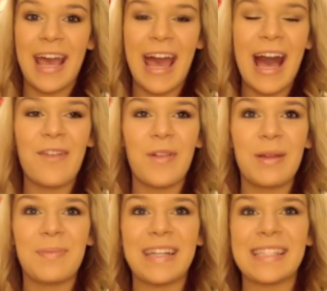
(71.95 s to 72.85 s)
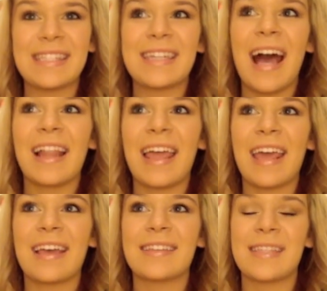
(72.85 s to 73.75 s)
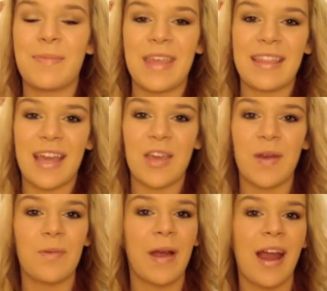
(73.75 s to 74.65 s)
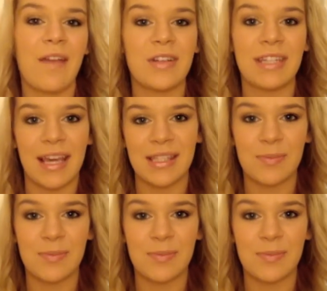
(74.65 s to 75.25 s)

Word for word: I have one, but it's not like something that you can wear every day.